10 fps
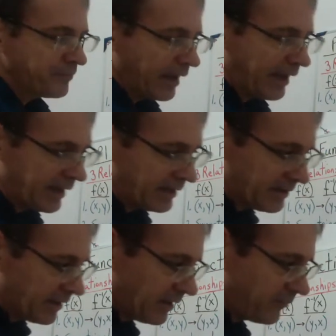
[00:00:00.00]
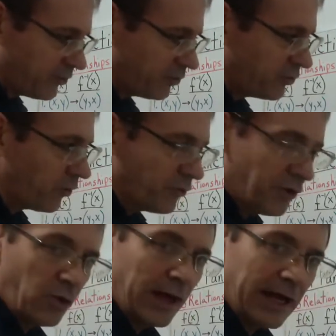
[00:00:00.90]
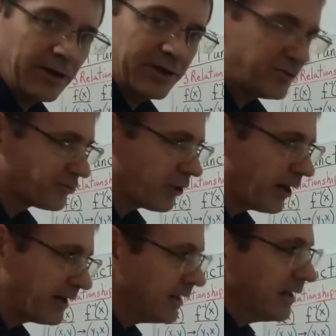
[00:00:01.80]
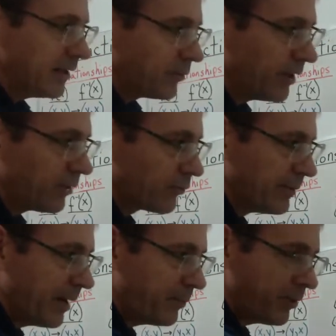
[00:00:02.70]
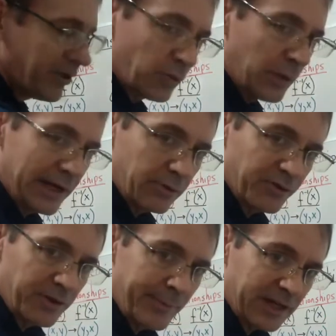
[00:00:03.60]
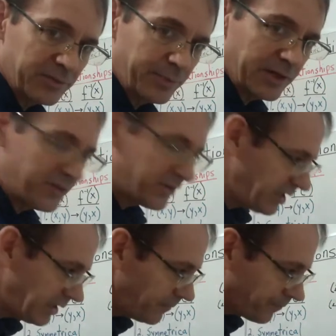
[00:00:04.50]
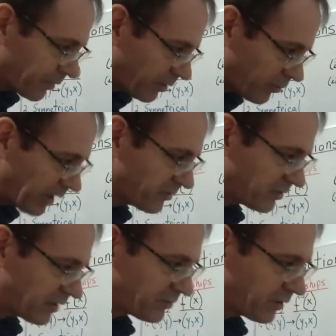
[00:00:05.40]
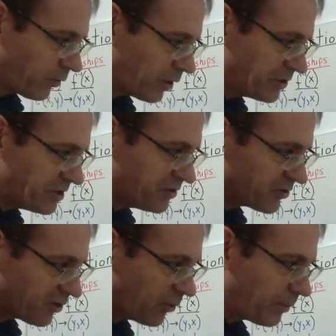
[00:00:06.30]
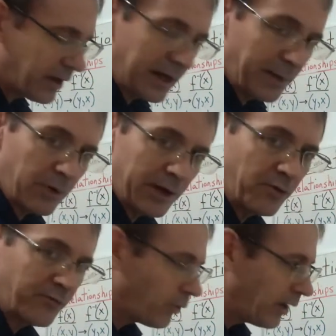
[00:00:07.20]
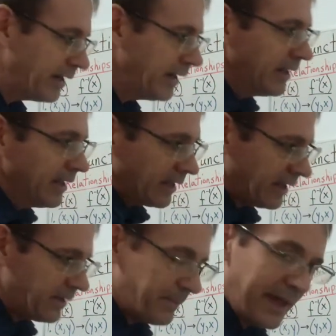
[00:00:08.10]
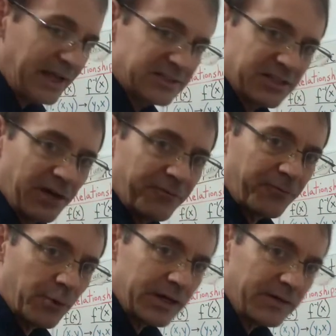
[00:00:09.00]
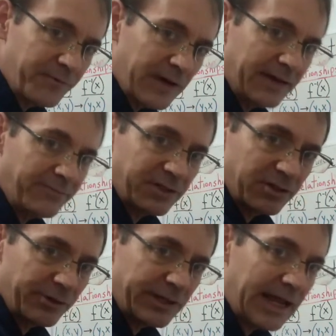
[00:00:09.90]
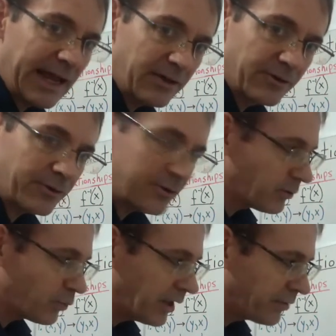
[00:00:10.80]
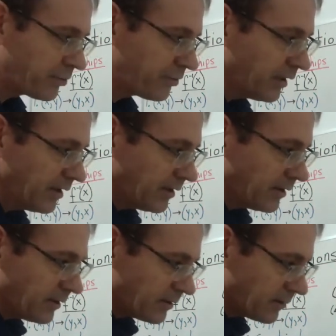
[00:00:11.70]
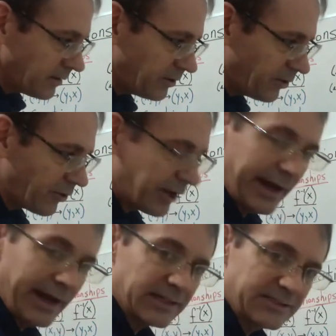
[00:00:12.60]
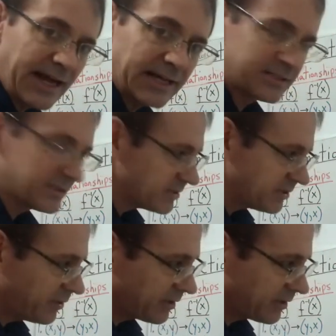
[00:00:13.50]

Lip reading: And if you don't know how to draw it, well, remember it's y equals mx plus c, crosses at the origin, slope up 1 over 1. It makes a 45-degree angle with your x-axis.